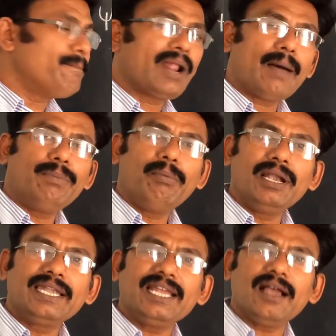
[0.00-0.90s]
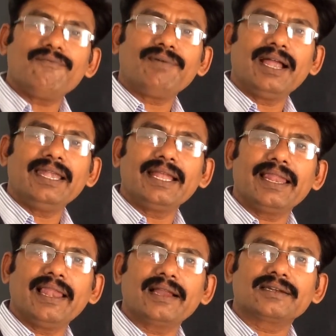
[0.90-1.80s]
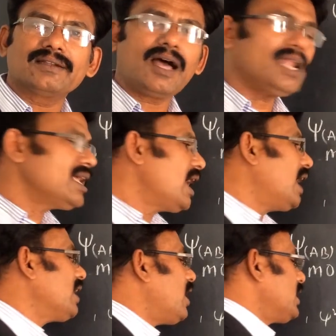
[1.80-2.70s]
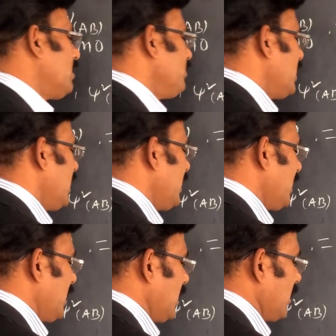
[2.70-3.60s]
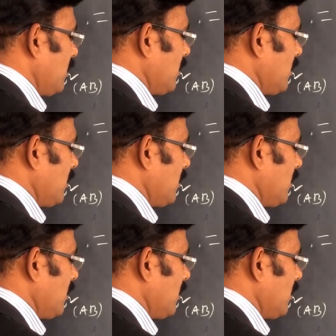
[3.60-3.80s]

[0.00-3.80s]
probability of finding an electron on atom A.